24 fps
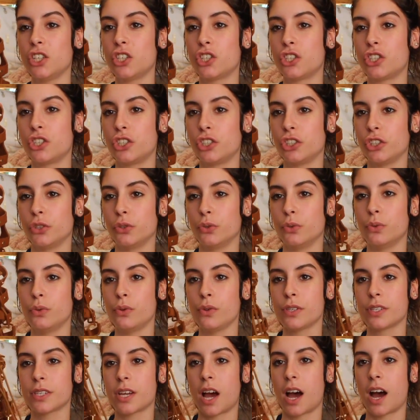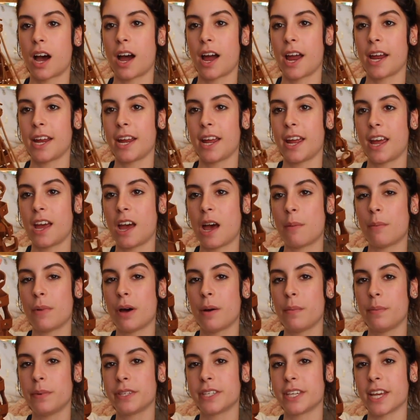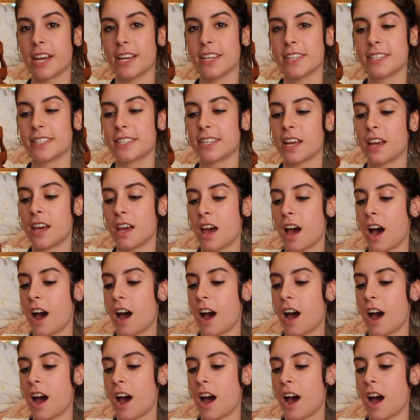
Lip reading: shoes. I am obsessed.